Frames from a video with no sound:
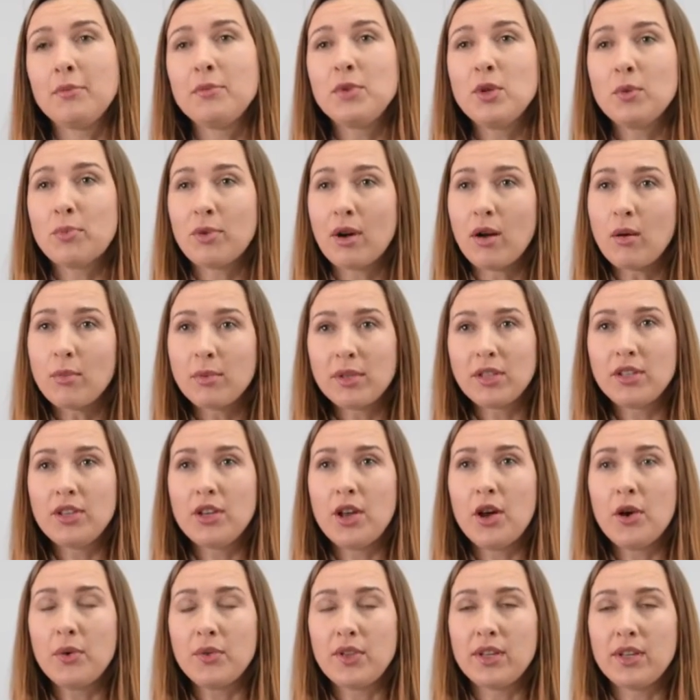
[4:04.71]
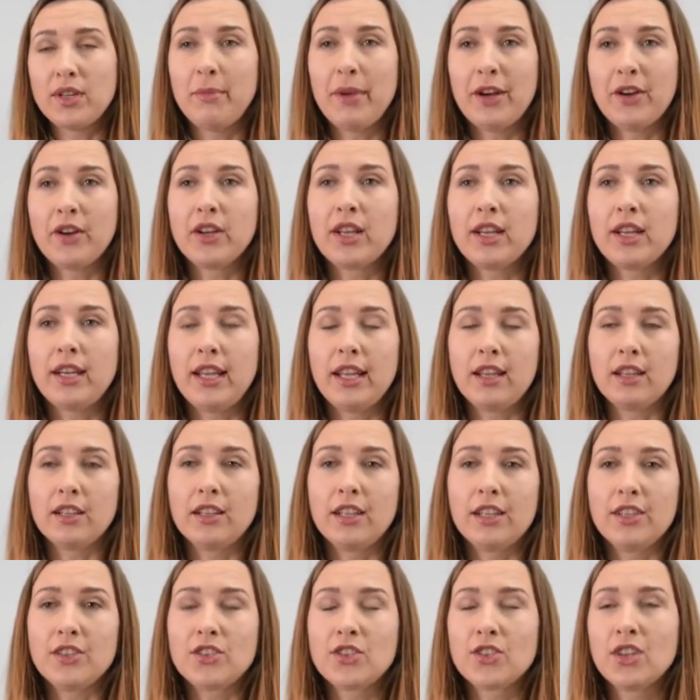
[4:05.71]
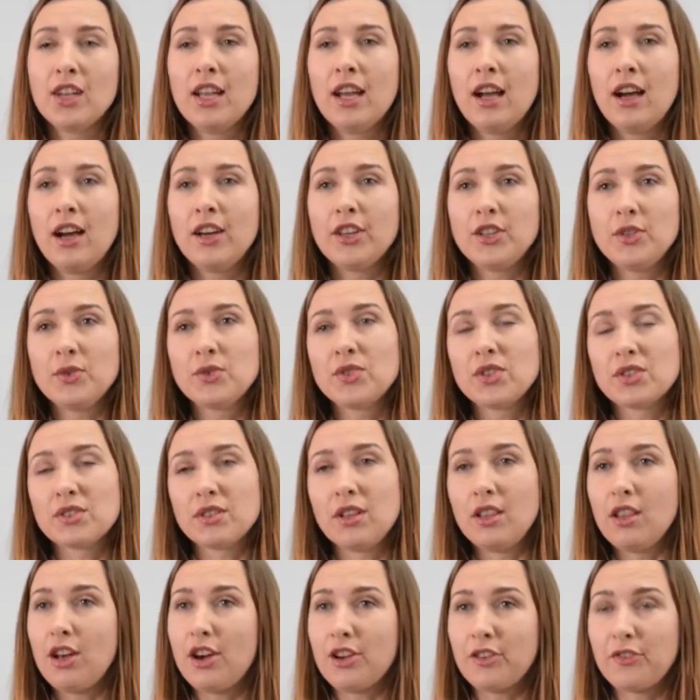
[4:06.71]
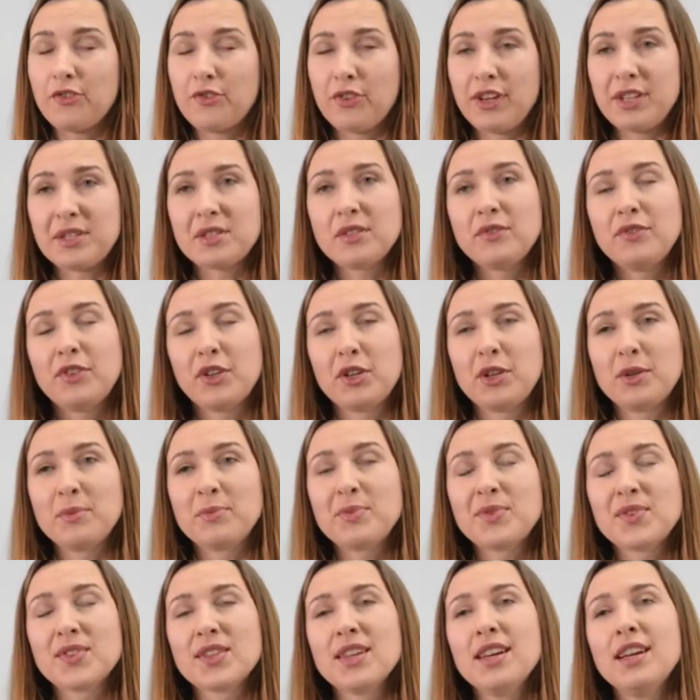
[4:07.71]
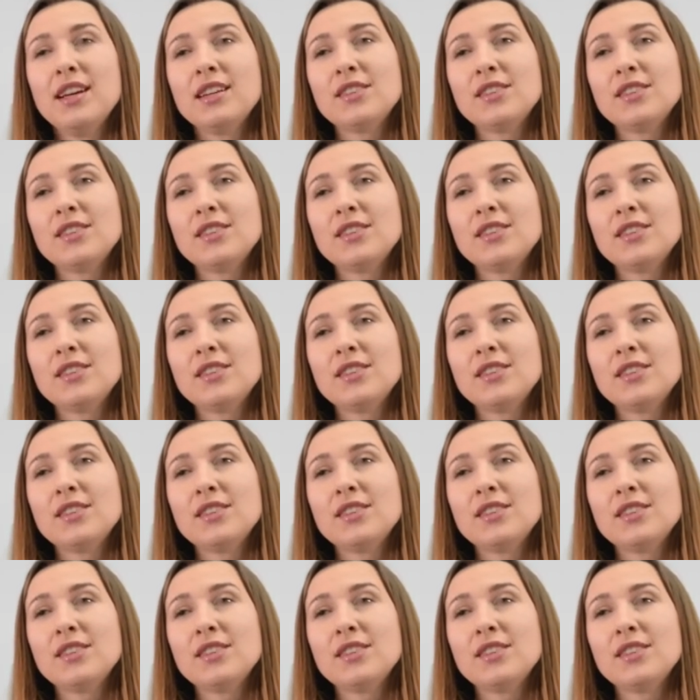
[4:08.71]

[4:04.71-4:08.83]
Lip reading: you probably know that American English uses a lot of phrasal verbs.